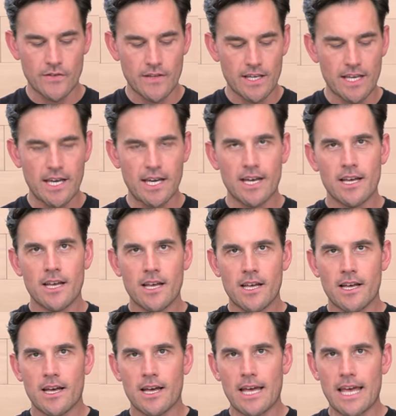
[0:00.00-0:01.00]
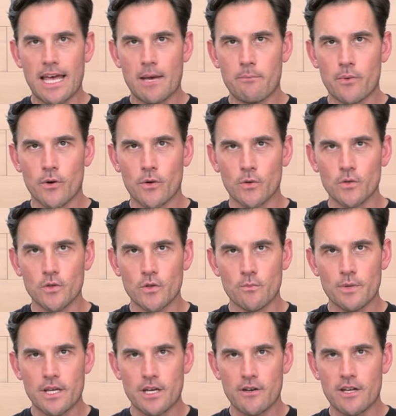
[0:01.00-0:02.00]
And they got a pull
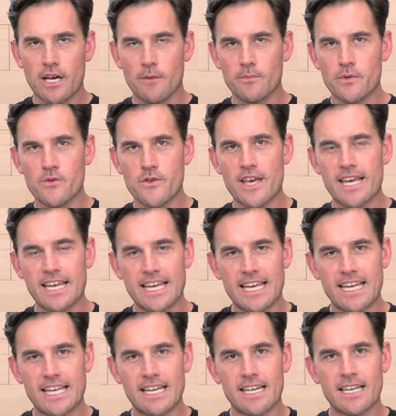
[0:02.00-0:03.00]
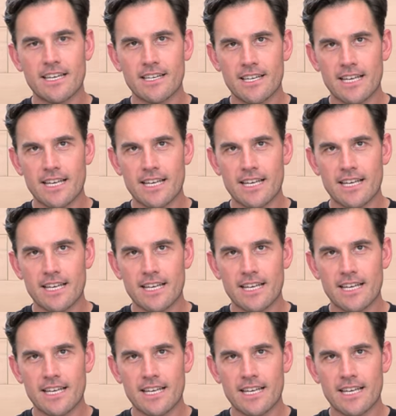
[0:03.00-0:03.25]
loop here to help you get in